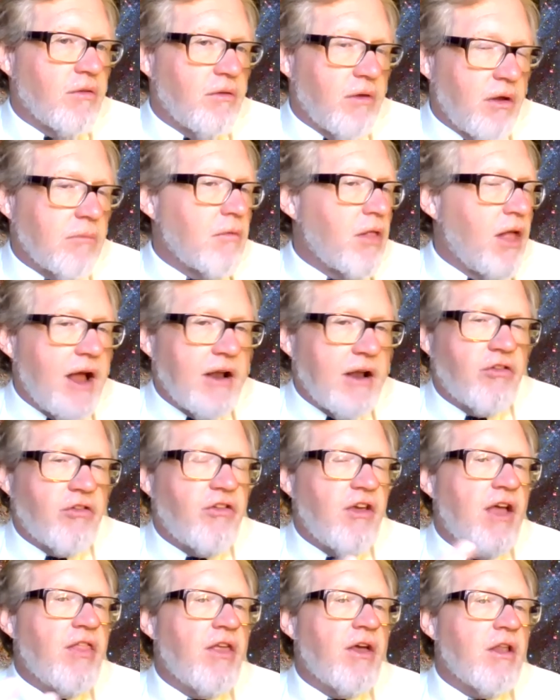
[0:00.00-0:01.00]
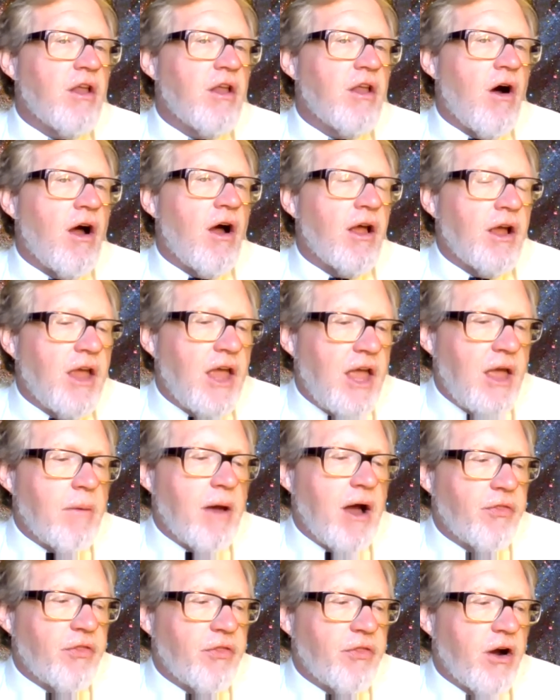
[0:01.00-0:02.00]
And I'm glad to say that it
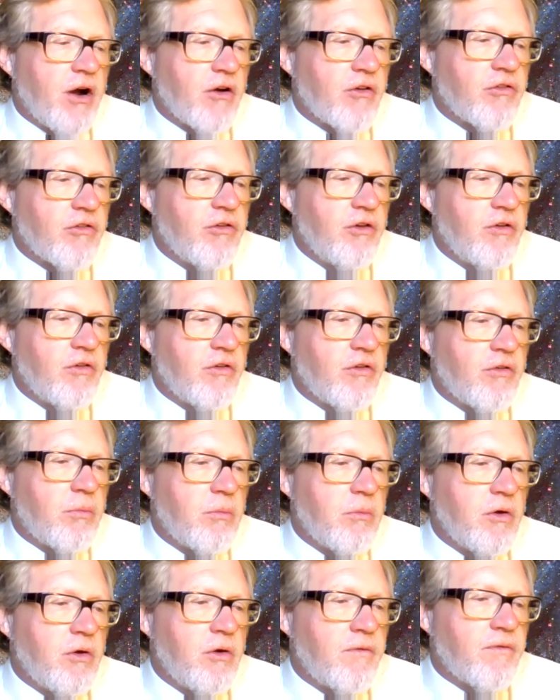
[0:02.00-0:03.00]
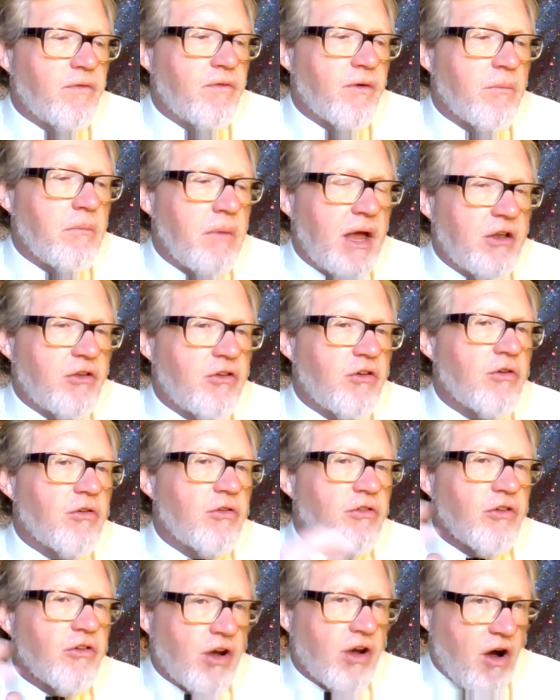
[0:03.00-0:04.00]
came out that our students moved from
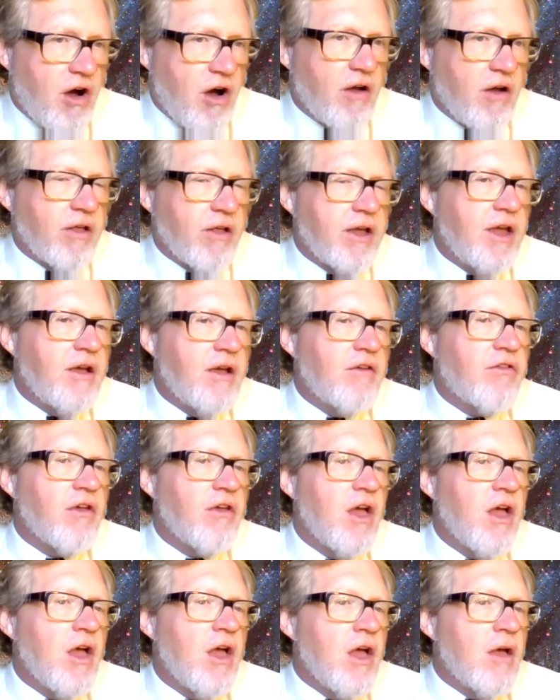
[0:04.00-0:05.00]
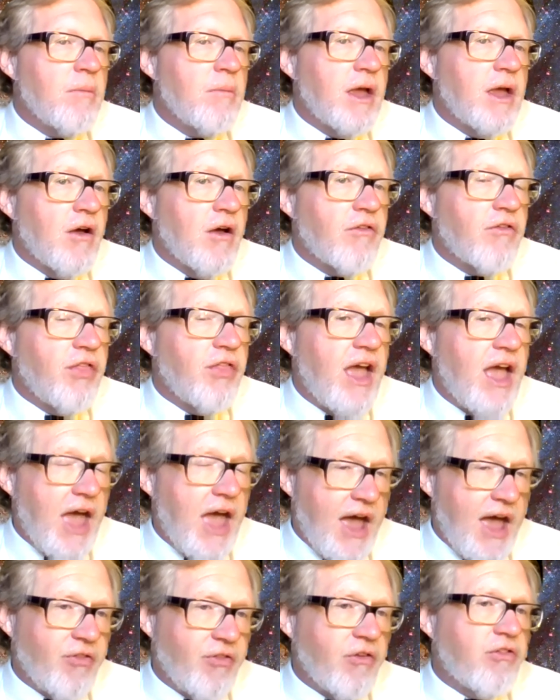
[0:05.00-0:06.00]
mentors to colleagues because they
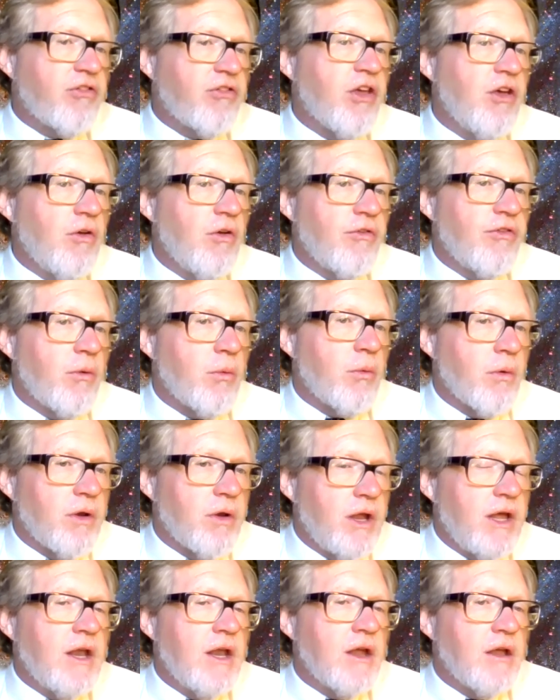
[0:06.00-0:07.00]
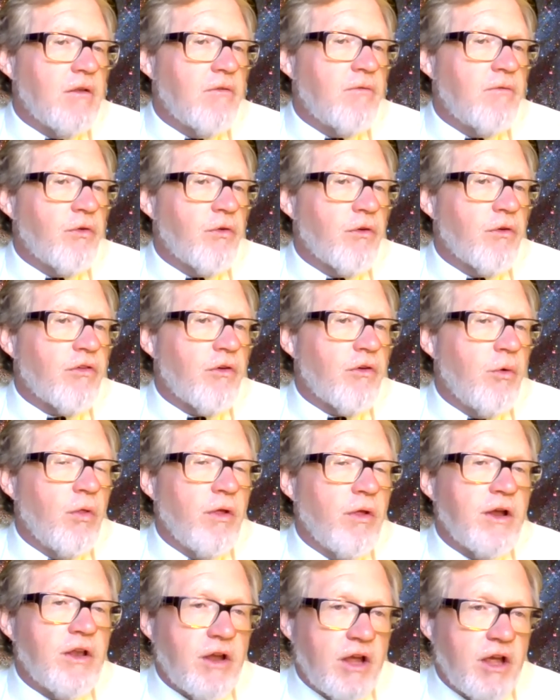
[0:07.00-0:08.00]
had the skills that were needed for
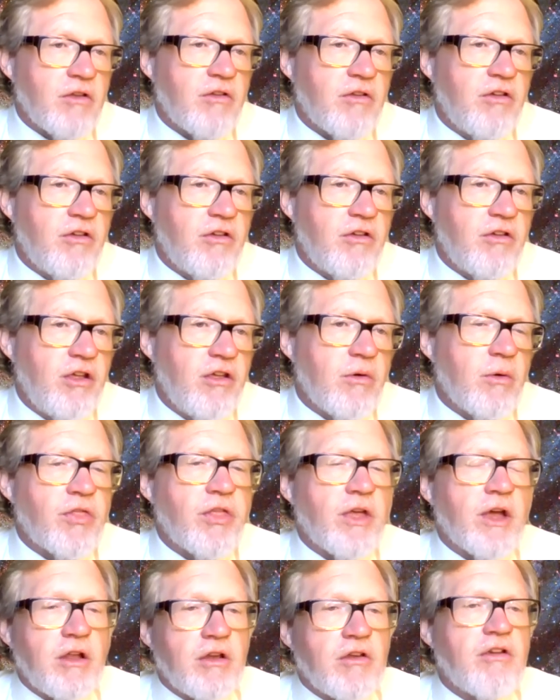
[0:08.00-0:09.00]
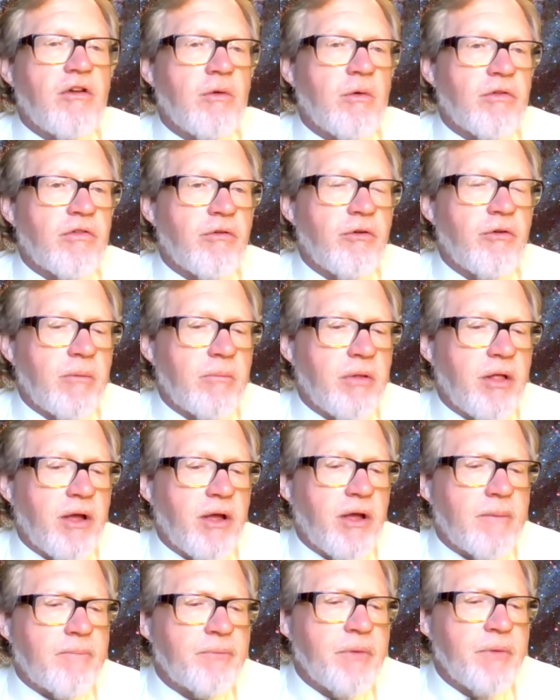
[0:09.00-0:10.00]
schooling to continue with the continuous learning
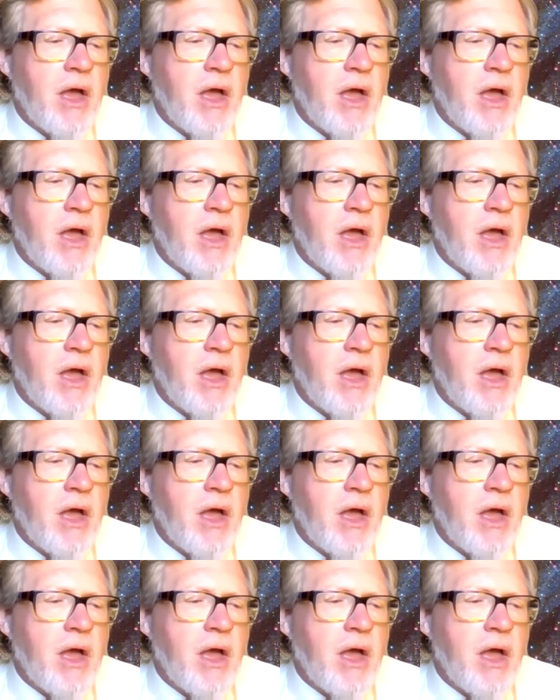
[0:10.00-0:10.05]
plan.